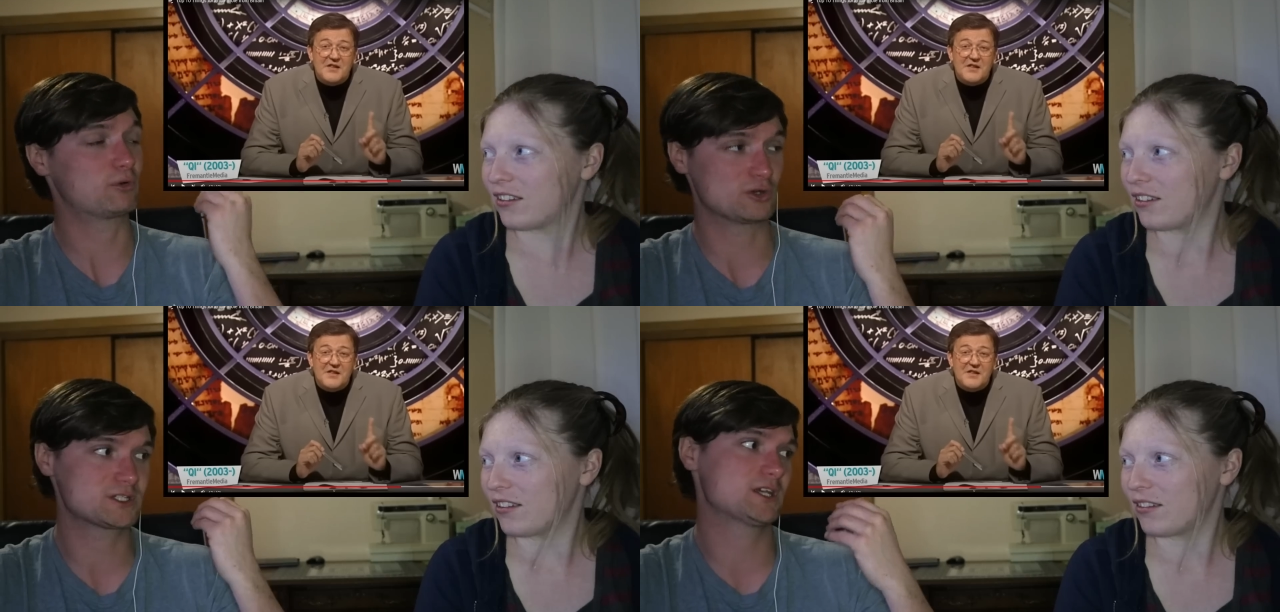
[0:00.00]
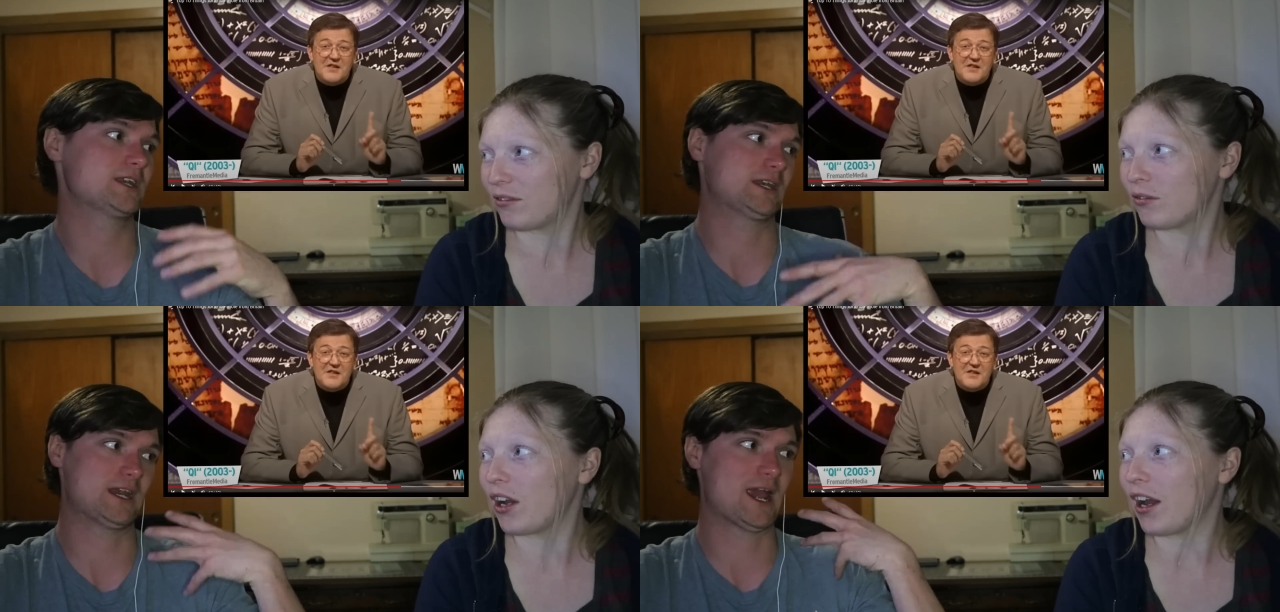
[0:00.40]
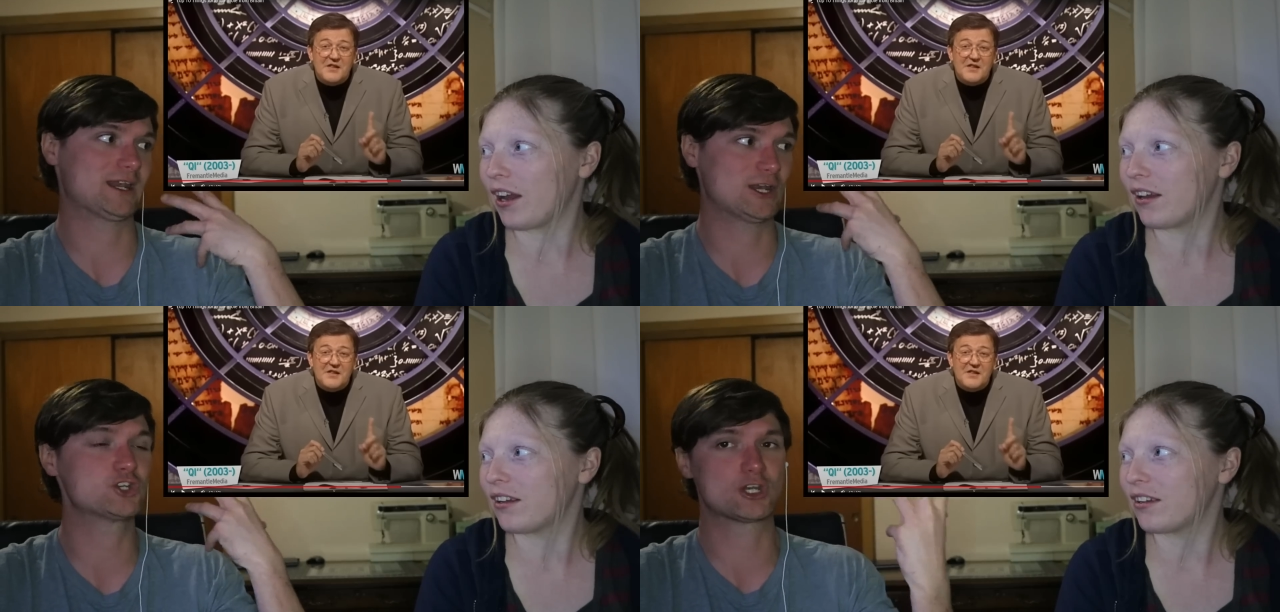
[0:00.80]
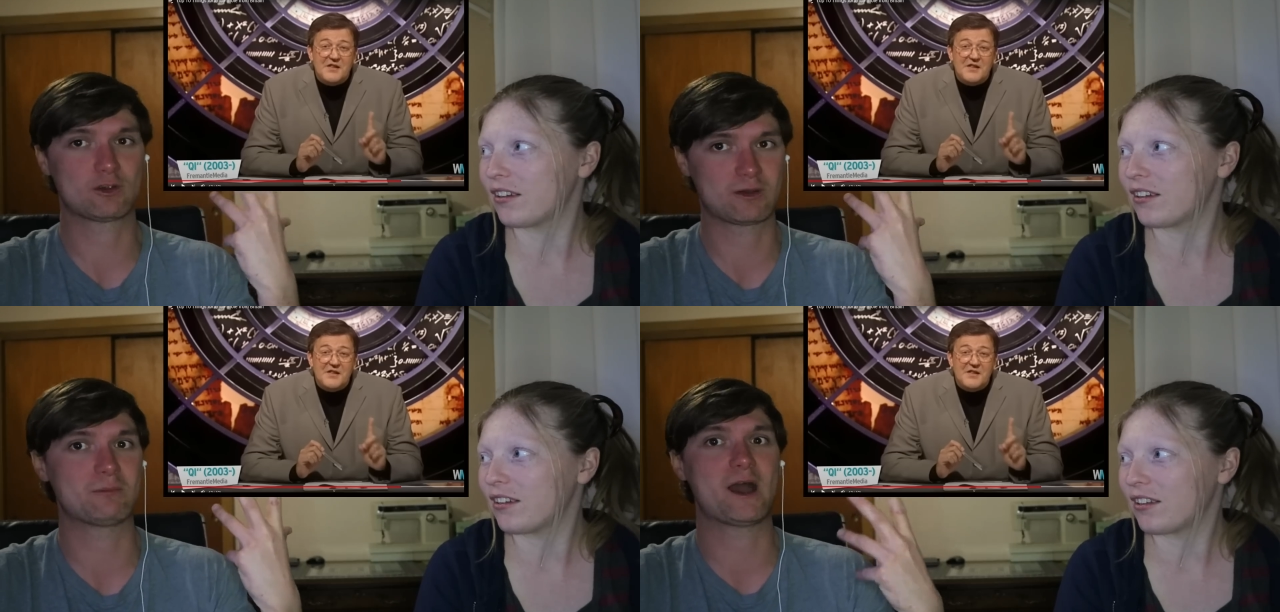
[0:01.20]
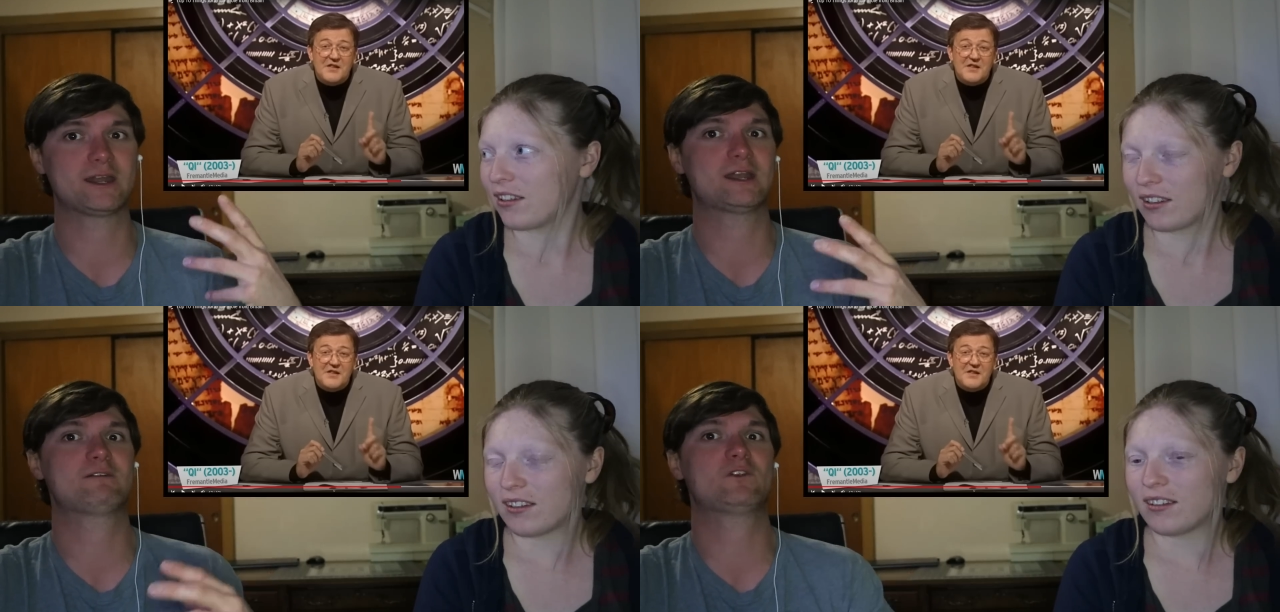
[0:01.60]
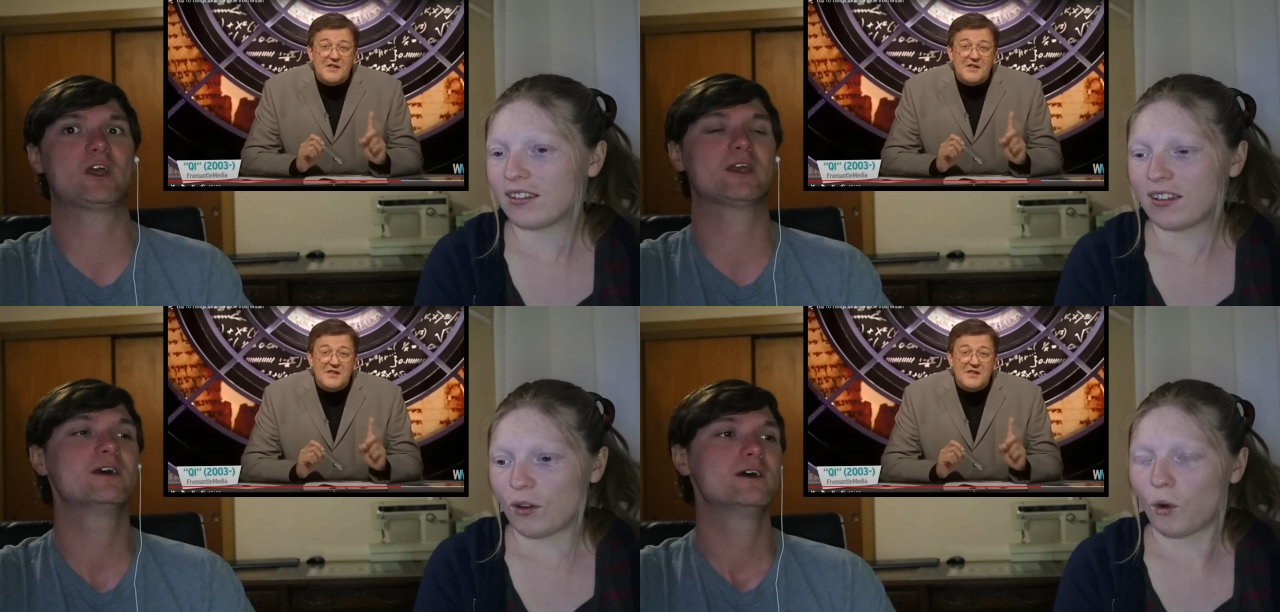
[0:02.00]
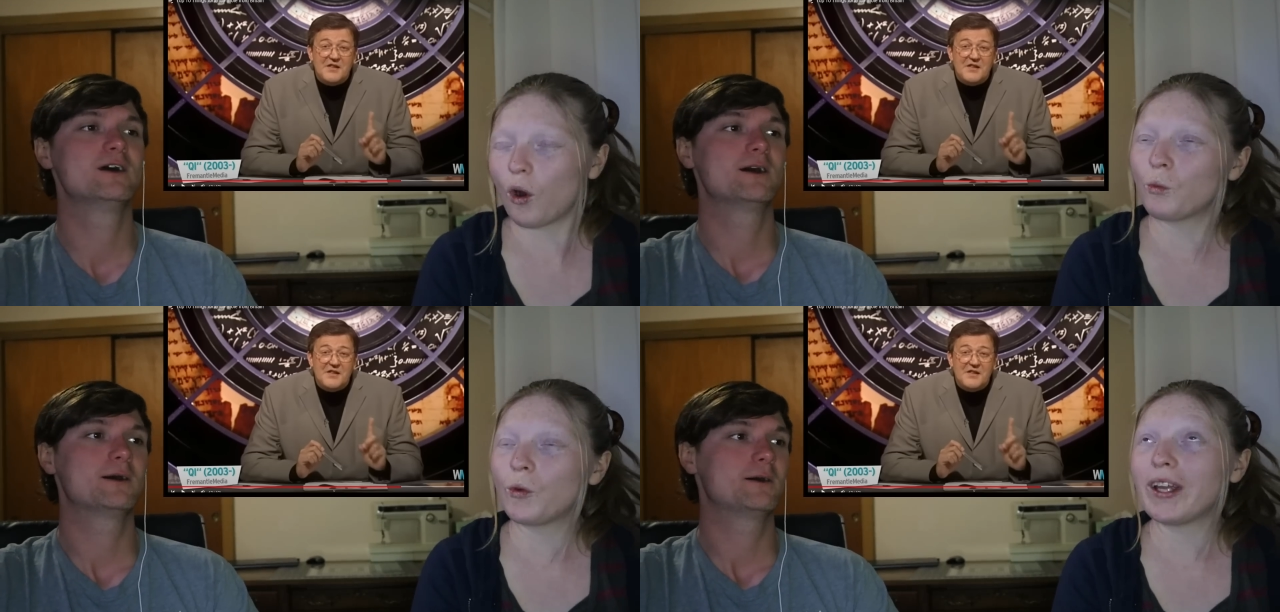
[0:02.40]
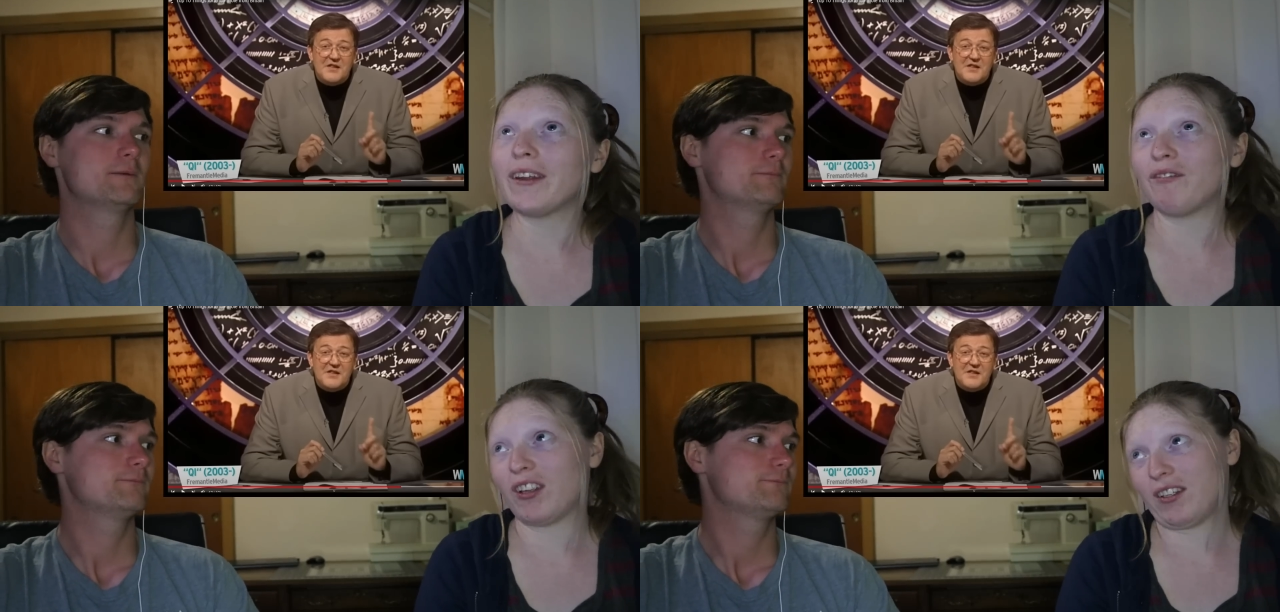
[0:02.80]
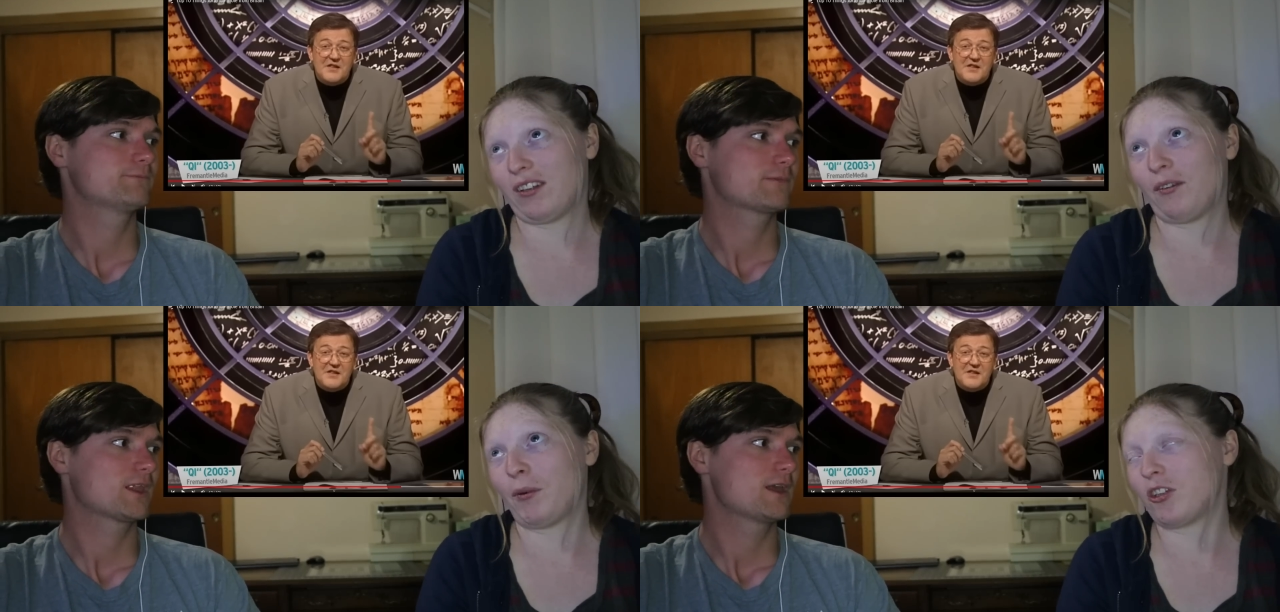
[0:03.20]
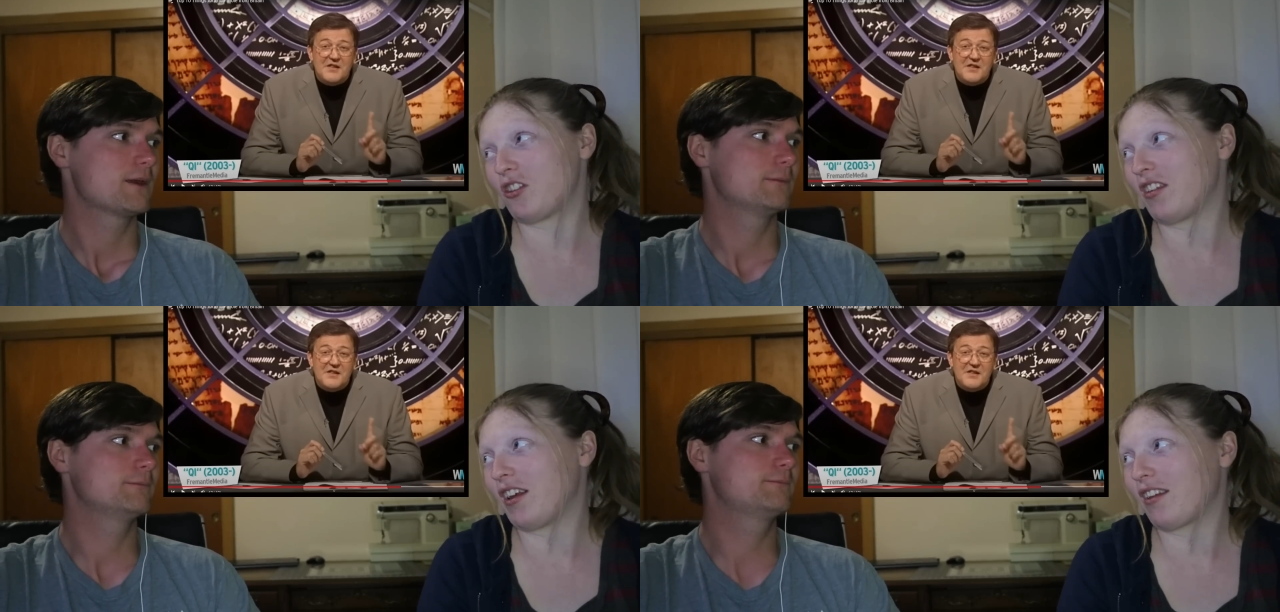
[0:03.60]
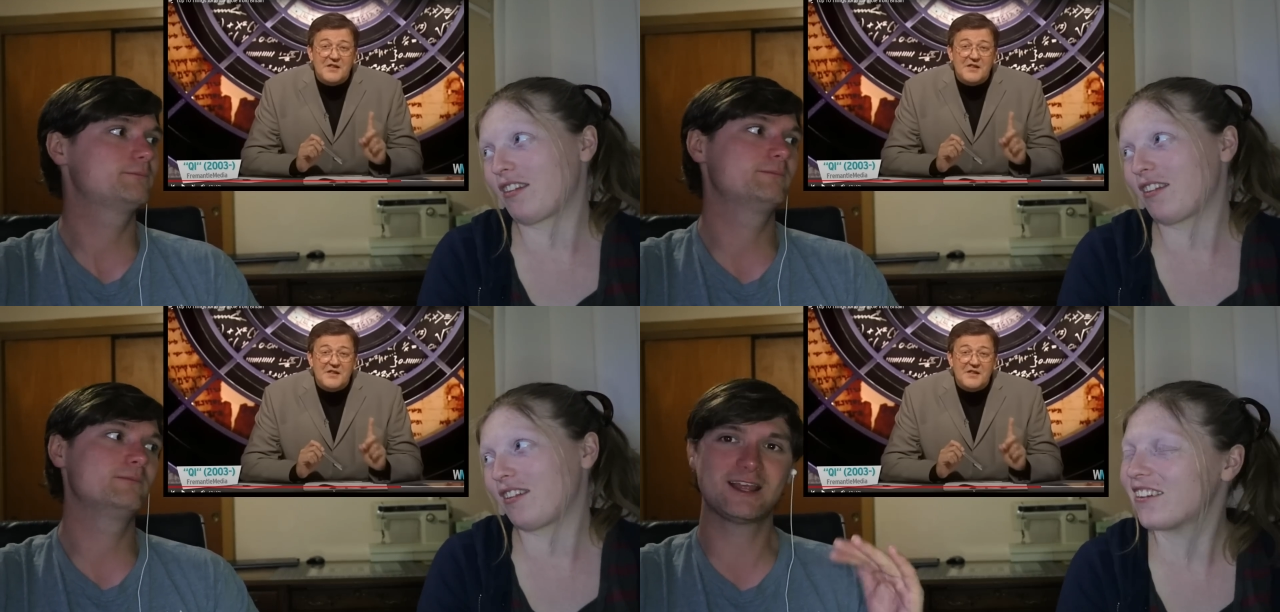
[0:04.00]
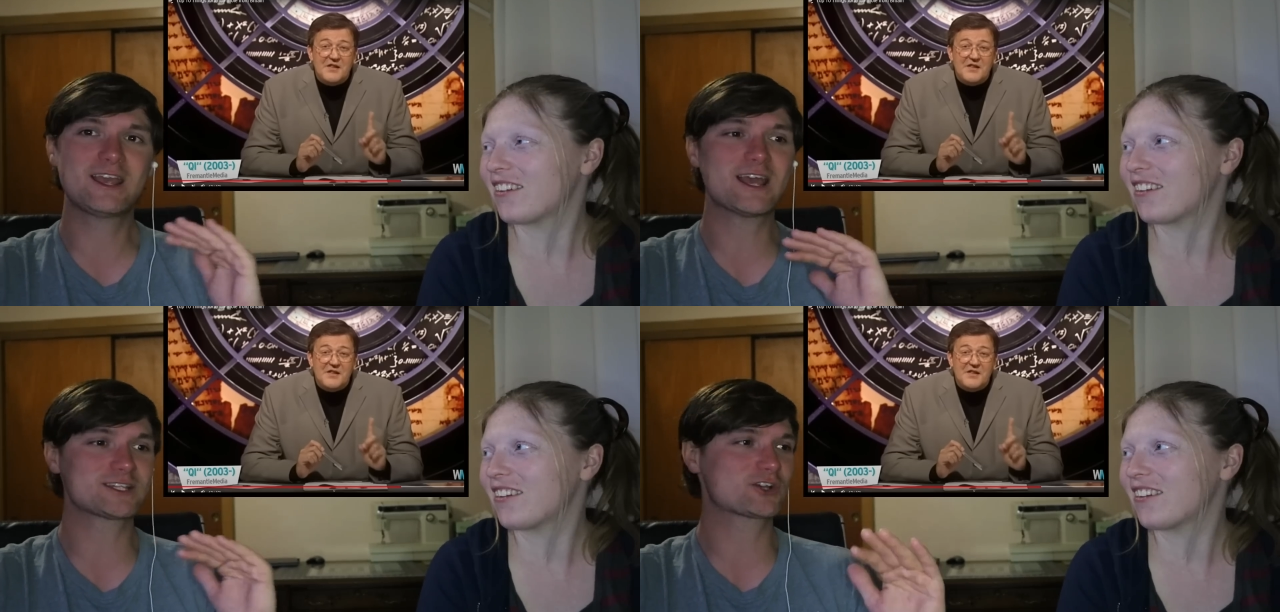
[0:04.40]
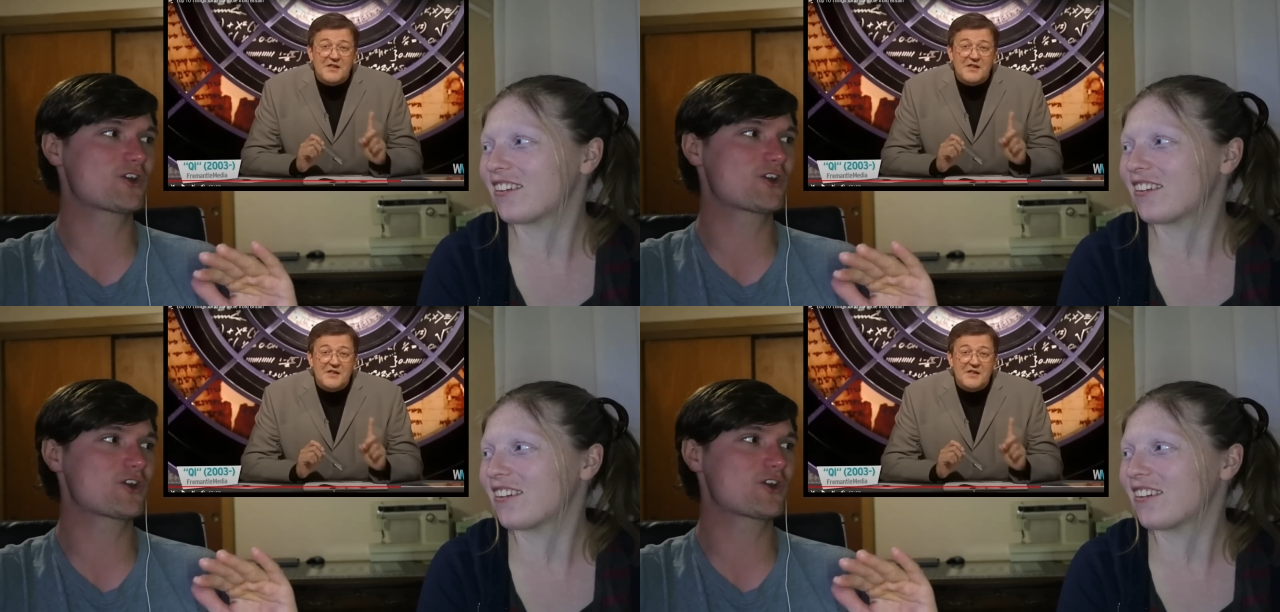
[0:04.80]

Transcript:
Speaker 1: person and right. had engineering mind and everything.
Speaker 2: Or reinvented a bunch of things.
Speaker 1: He gets a